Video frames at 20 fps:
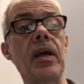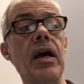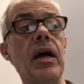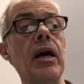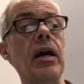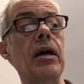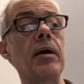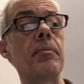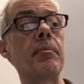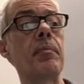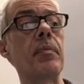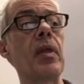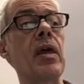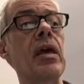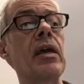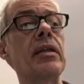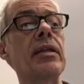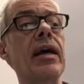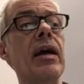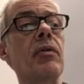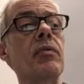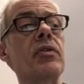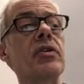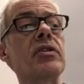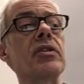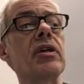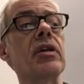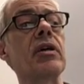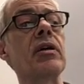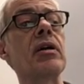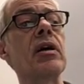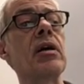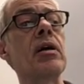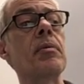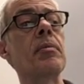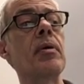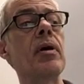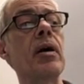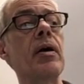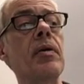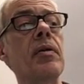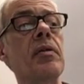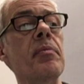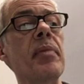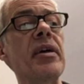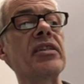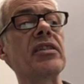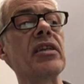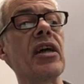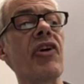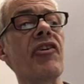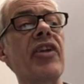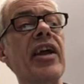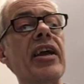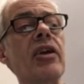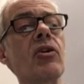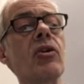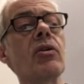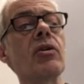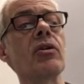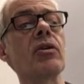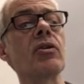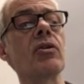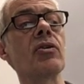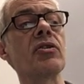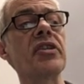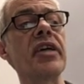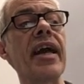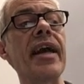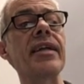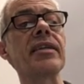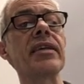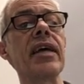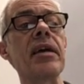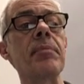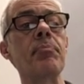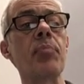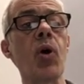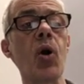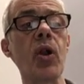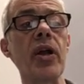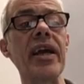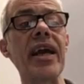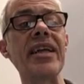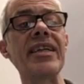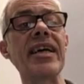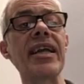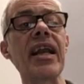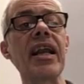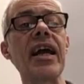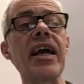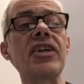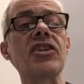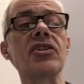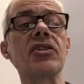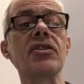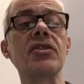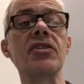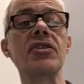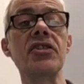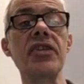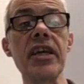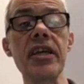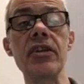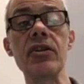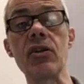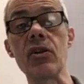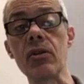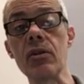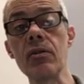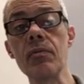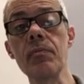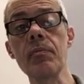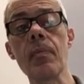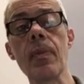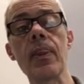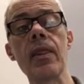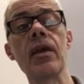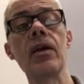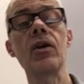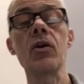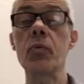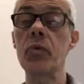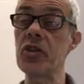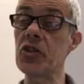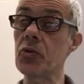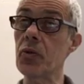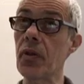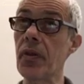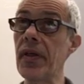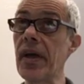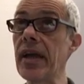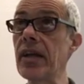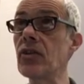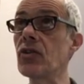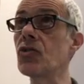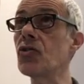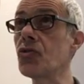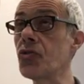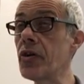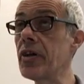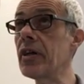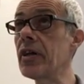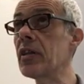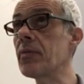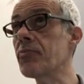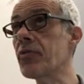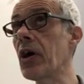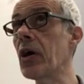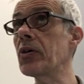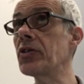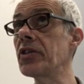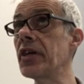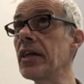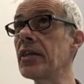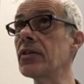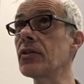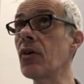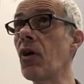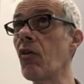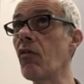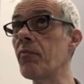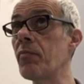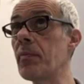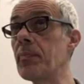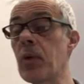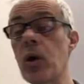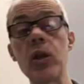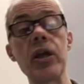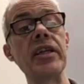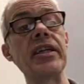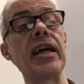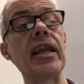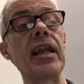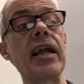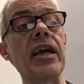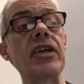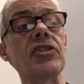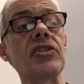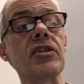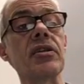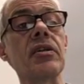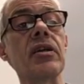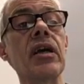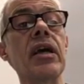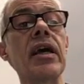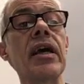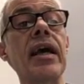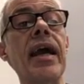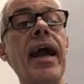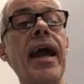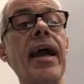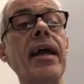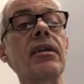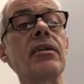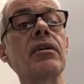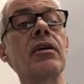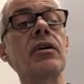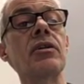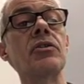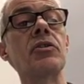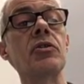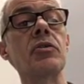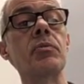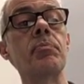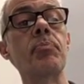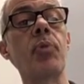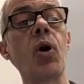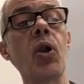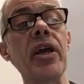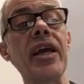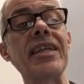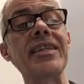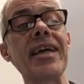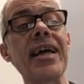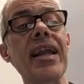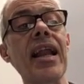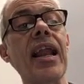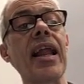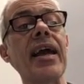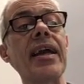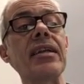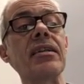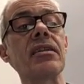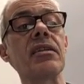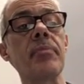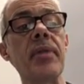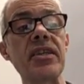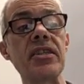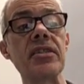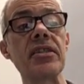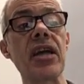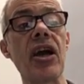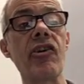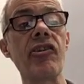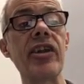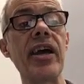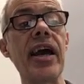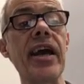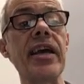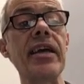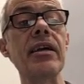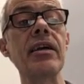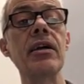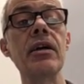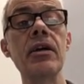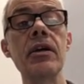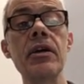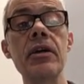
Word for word: Um, now, there's a, the messenger RNA co contains a polyadenylation signal, which will then trigger the process of polyadenylation. And to polyadenylate the messenger RNA,